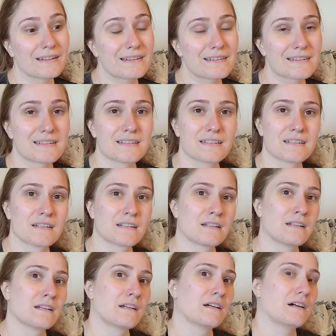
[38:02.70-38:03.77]
it,
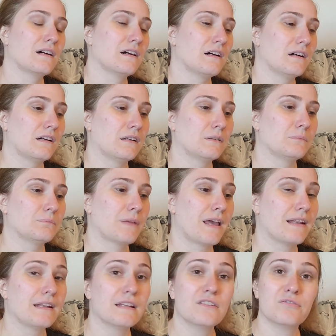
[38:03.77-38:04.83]

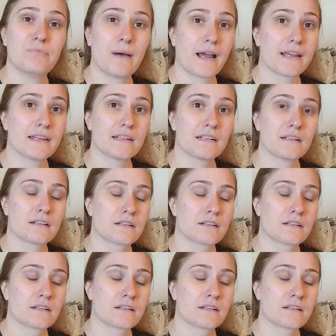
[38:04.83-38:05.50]
and live by it.